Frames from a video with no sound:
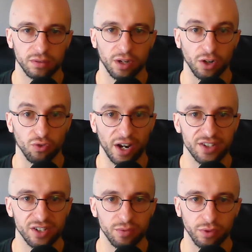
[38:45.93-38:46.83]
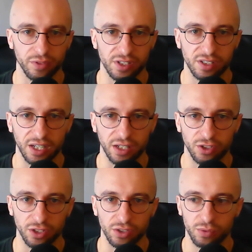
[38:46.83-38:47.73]
aggressive with his
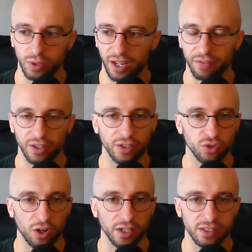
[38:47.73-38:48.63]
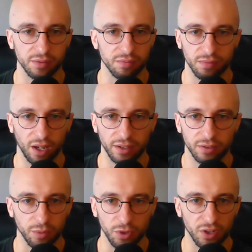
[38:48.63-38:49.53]
teachers whenever they try to like
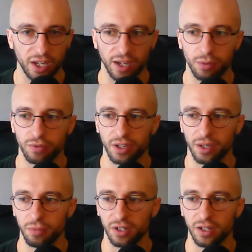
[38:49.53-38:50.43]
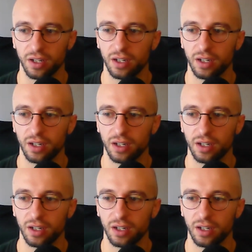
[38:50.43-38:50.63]
communicate with him and